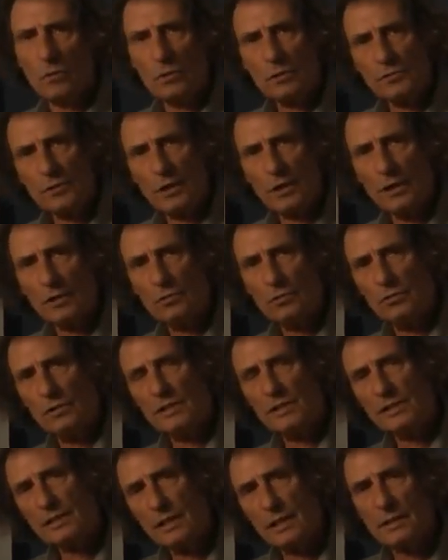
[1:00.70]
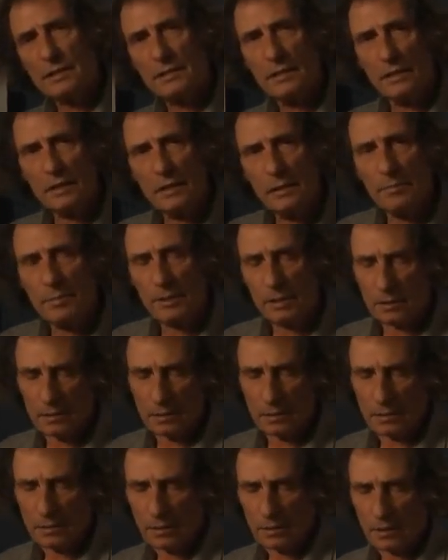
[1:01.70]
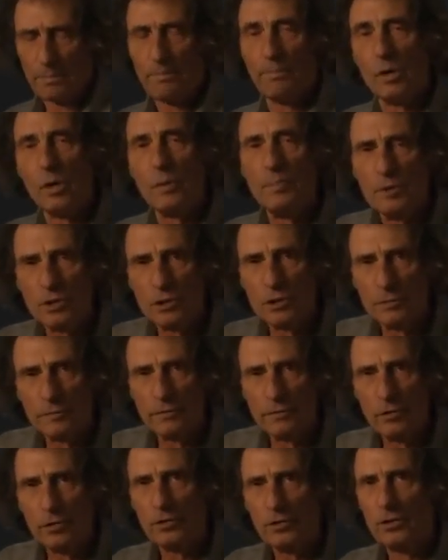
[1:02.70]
I will try to discuss a little bit the purpose of